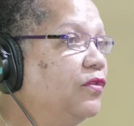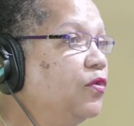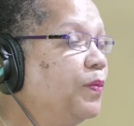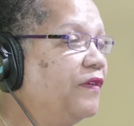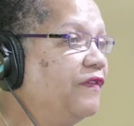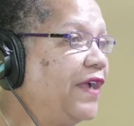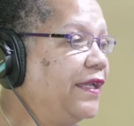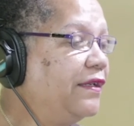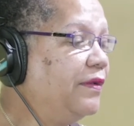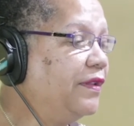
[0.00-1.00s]
to
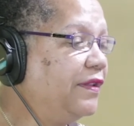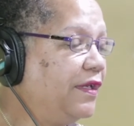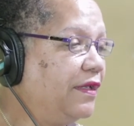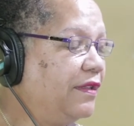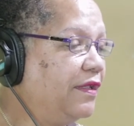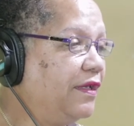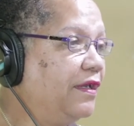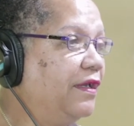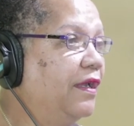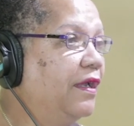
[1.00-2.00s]
provide
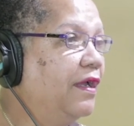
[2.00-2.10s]
the